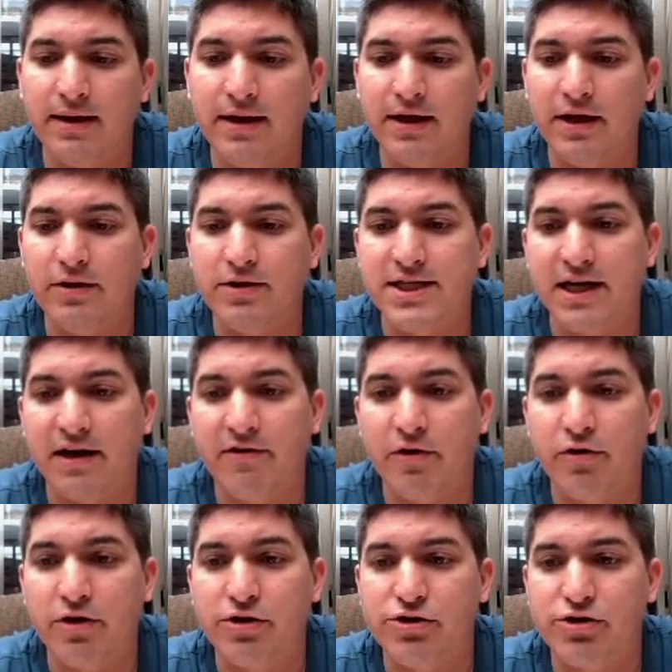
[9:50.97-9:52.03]
using our
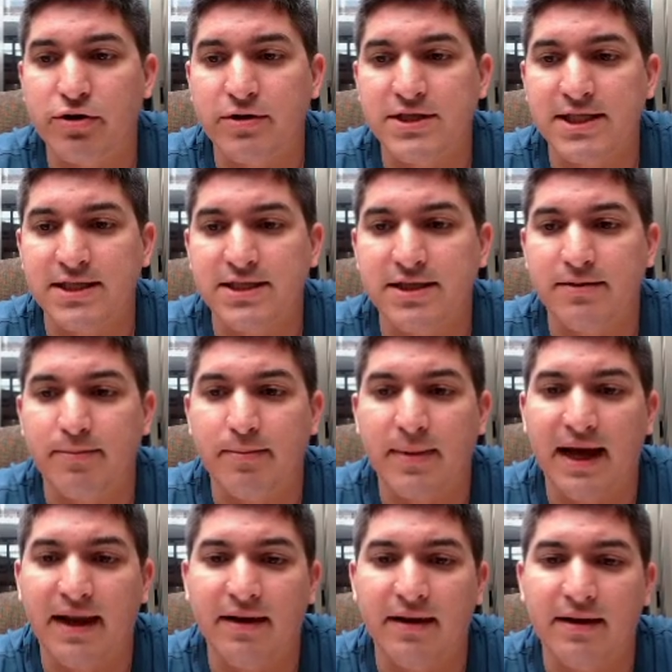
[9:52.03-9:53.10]
own control system.
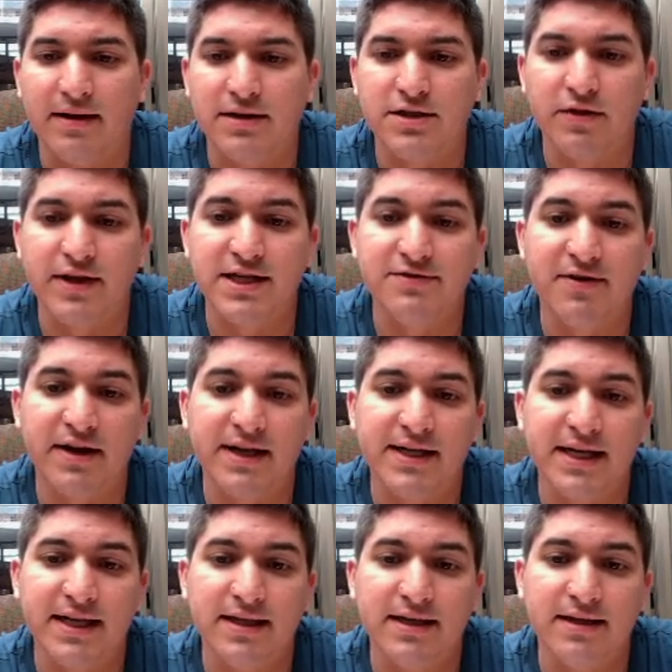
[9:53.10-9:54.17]
And so these
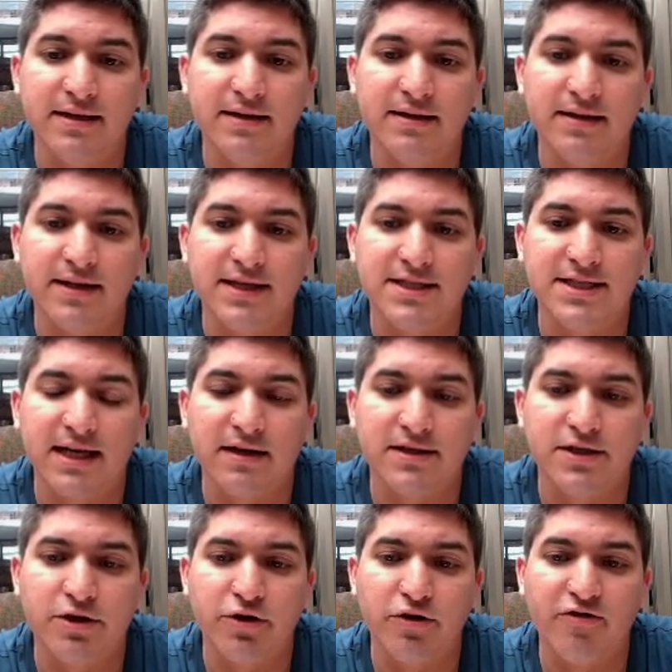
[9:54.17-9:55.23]
validate that these
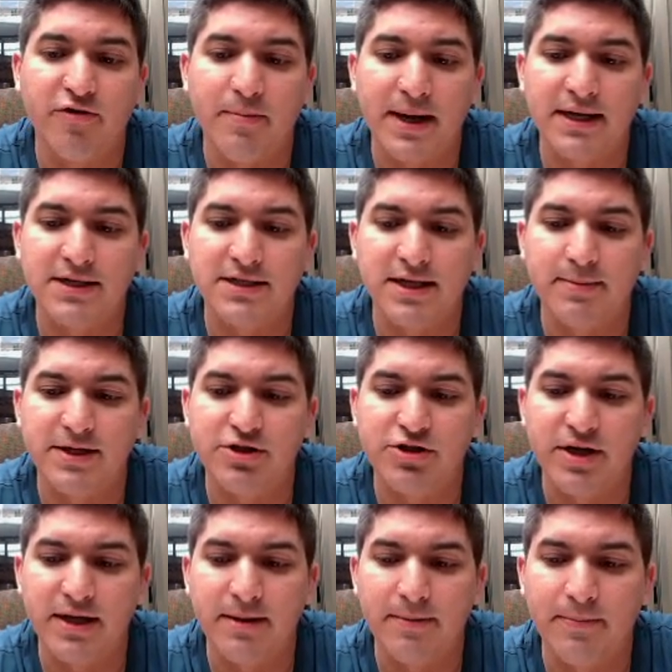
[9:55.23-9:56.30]
cells are good for
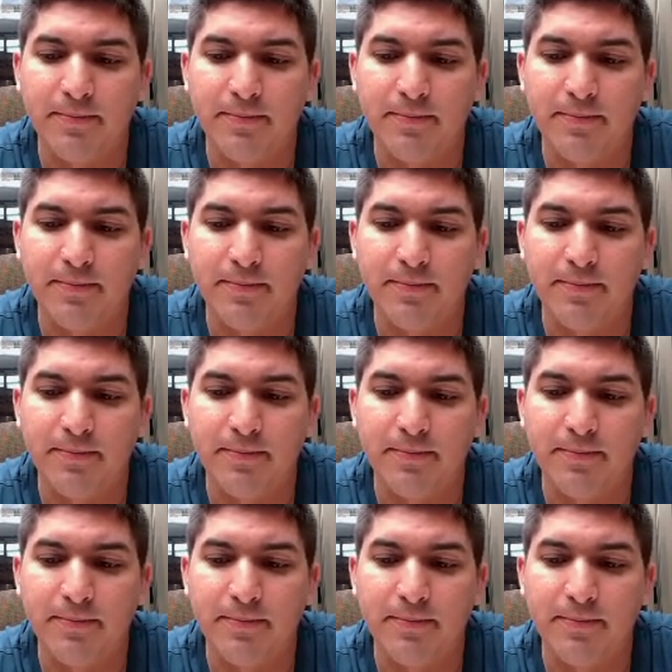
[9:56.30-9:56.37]
magnetometry.